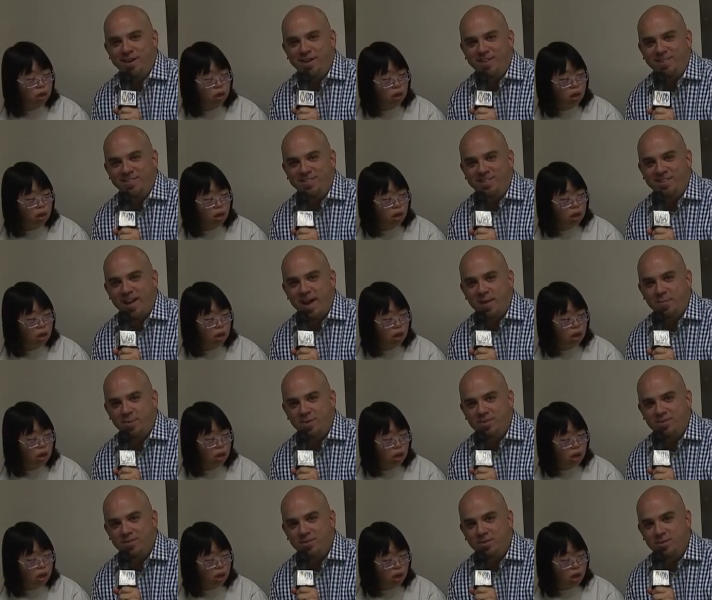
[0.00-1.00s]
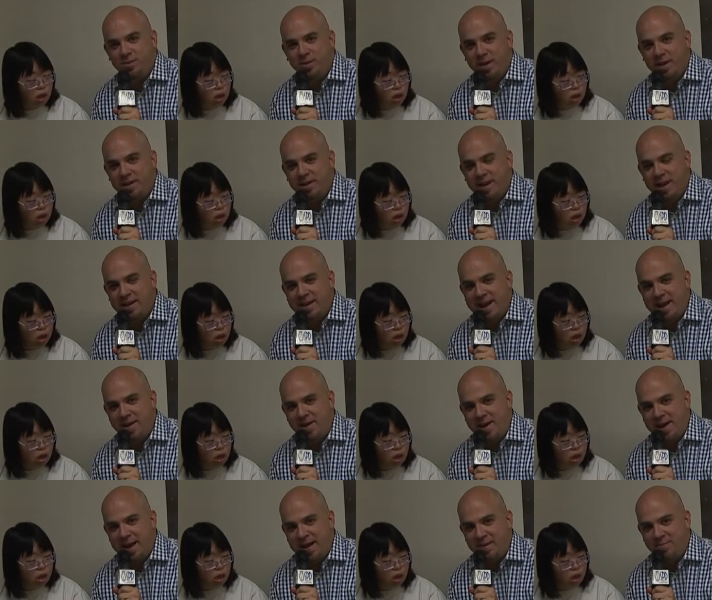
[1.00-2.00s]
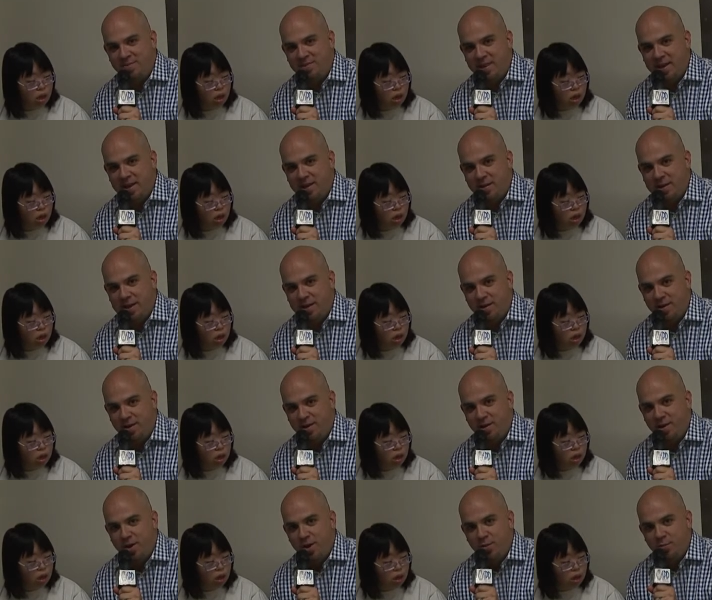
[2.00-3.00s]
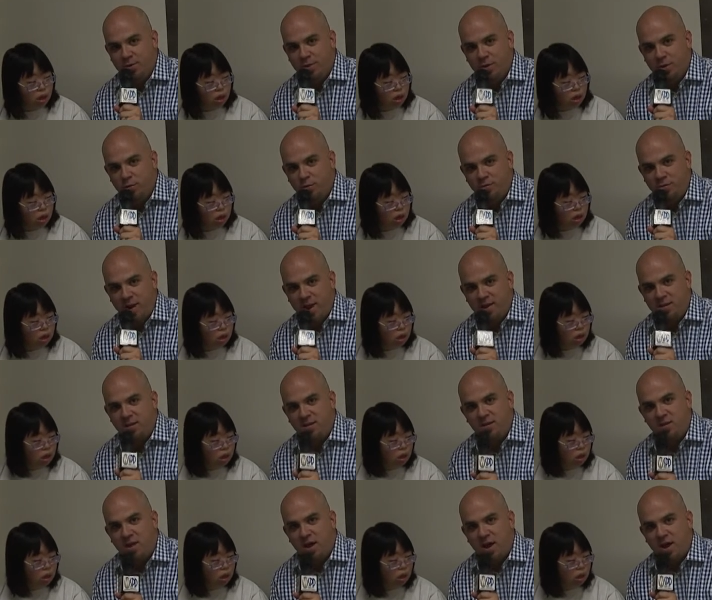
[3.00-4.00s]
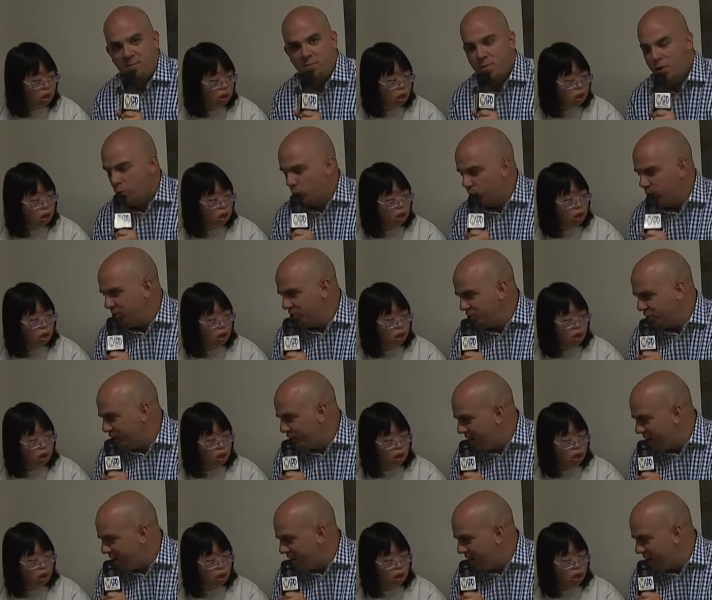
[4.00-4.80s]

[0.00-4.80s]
Speaker 1: are still at Pursuit, and now I am standing here with a new friend. Um, what is your